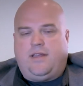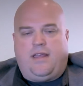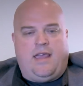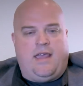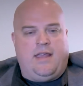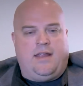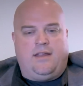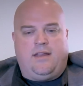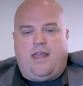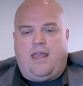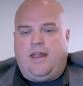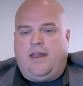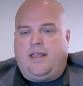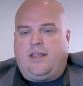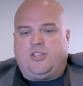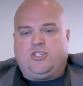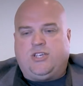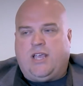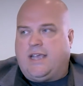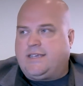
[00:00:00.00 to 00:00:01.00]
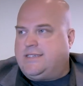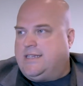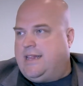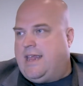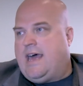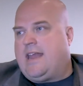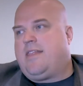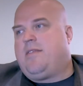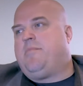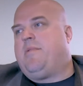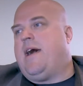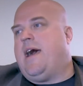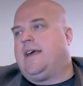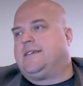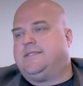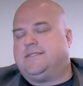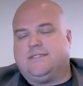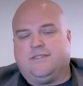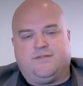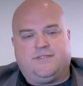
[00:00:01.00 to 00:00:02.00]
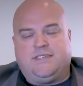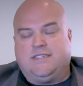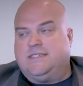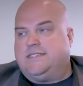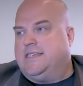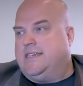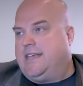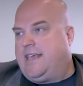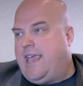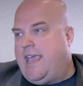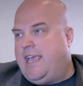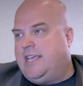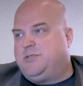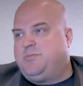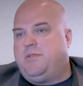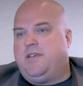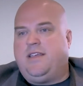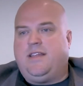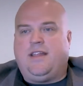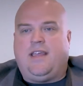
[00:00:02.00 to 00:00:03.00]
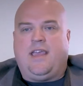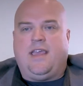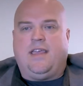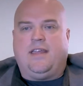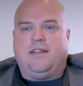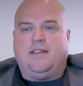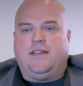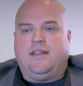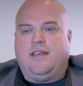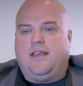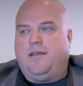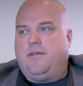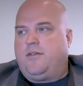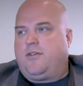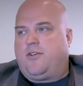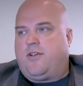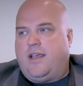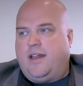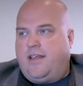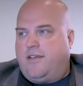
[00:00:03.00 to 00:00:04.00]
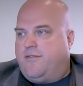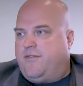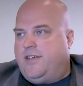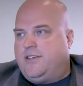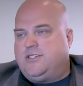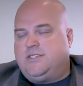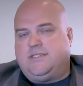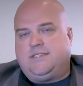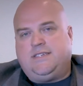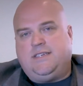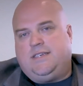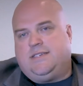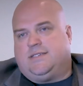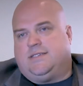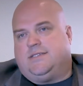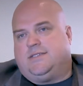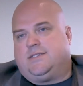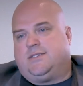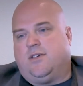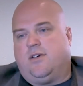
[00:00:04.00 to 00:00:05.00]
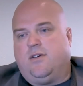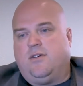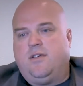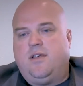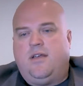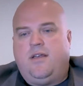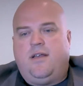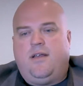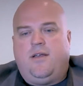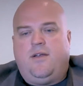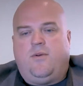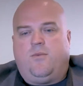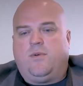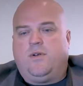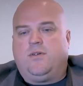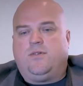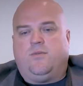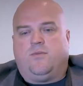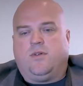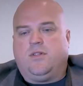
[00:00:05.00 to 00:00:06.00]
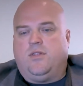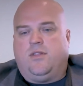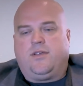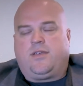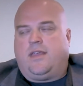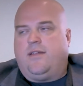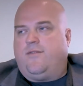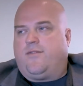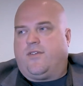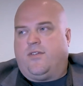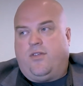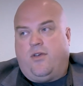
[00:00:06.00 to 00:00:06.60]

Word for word: and and it checks a lot of the boxes of citizen engagement and creating efficiencies. And so we're we're looking for